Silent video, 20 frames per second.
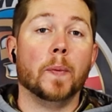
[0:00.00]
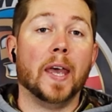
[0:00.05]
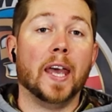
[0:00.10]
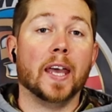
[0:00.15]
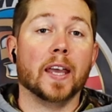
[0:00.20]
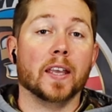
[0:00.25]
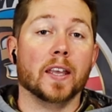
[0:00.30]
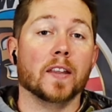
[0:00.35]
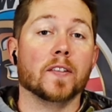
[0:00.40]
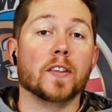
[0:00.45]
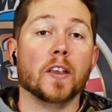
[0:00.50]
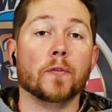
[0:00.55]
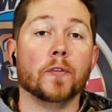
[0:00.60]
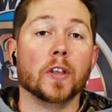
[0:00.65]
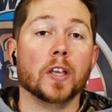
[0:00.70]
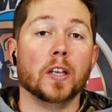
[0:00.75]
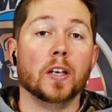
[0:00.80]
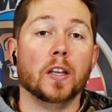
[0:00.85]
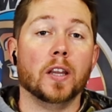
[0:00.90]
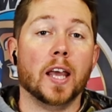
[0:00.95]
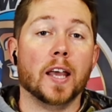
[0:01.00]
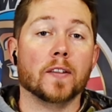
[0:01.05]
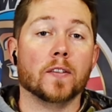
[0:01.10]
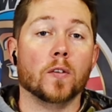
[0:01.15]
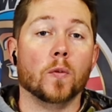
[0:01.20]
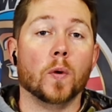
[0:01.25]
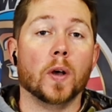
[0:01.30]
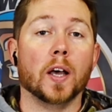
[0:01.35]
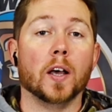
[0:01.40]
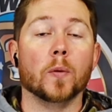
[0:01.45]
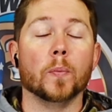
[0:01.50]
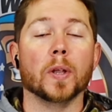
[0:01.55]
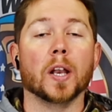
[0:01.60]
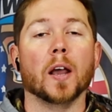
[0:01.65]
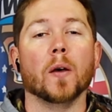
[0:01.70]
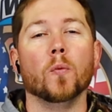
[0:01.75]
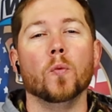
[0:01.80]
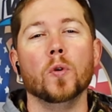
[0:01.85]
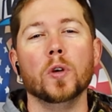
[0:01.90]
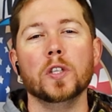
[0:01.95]
bag. It's definitely gonna last a while, but
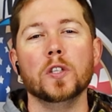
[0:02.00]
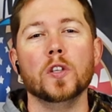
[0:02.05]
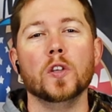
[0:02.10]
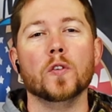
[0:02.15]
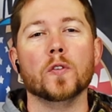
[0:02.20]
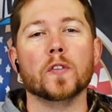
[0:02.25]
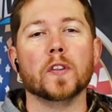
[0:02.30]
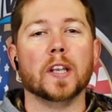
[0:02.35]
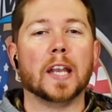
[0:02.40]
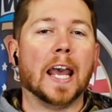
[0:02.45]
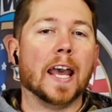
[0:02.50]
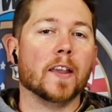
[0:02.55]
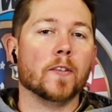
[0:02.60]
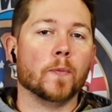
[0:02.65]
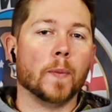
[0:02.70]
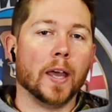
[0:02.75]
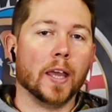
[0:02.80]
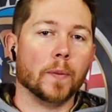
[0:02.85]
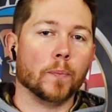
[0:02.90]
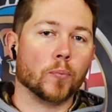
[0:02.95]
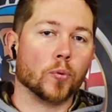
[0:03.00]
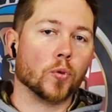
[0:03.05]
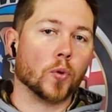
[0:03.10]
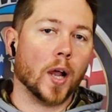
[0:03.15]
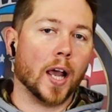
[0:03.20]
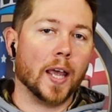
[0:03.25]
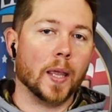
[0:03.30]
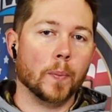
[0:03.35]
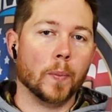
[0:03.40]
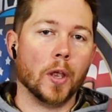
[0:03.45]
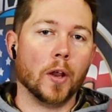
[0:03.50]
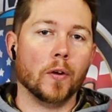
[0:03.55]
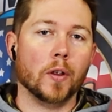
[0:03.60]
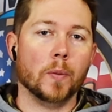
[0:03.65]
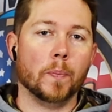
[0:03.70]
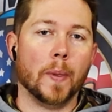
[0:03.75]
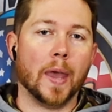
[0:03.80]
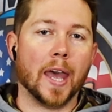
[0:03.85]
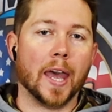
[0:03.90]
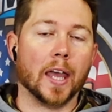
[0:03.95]
I wouldn't use it as my
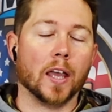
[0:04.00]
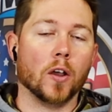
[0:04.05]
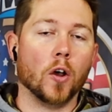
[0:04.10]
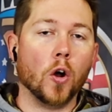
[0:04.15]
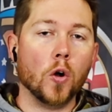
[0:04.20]
primary bag,